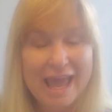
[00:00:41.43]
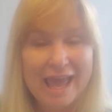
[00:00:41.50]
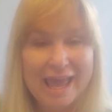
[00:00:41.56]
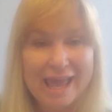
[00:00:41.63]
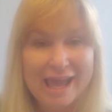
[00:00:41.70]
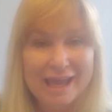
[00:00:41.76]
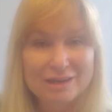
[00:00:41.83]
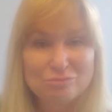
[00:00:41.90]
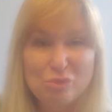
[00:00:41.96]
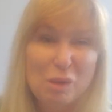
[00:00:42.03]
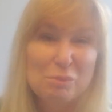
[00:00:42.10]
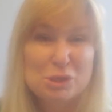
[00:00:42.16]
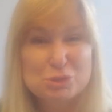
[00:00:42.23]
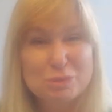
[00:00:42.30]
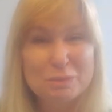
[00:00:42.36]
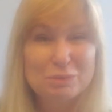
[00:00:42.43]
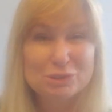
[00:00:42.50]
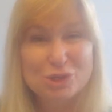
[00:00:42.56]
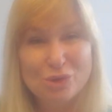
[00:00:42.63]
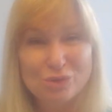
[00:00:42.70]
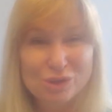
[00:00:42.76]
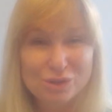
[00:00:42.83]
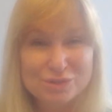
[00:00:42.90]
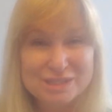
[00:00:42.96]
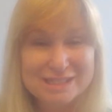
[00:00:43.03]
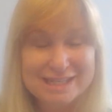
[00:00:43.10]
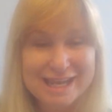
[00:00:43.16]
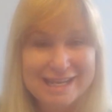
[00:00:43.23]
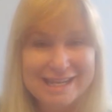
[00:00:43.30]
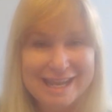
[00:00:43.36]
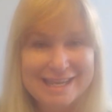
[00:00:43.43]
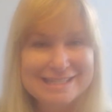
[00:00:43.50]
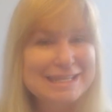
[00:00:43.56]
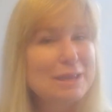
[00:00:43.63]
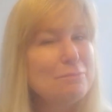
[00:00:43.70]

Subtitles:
And while most people don't close in 10 days,